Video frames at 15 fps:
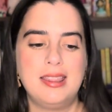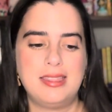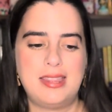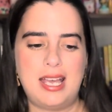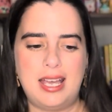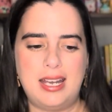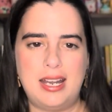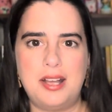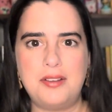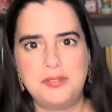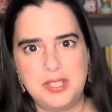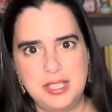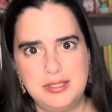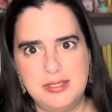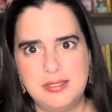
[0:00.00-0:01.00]
that have
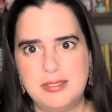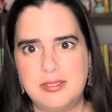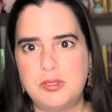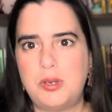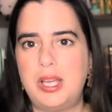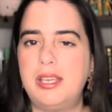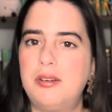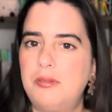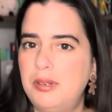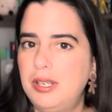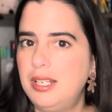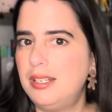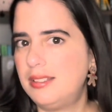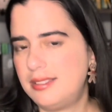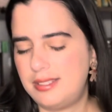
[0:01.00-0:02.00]
kids, so I can
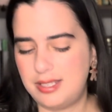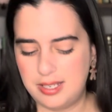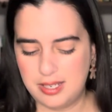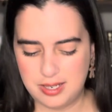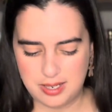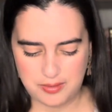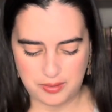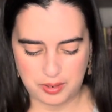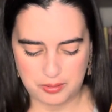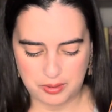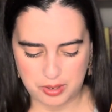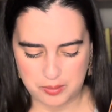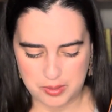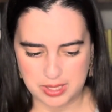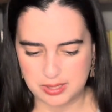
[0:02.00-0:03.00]
read and see if I
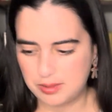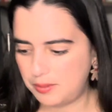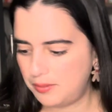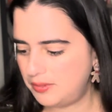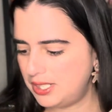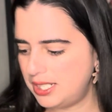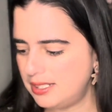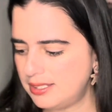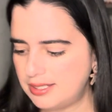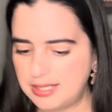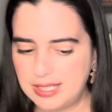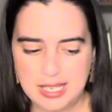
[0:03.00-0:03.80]
recommend some of these.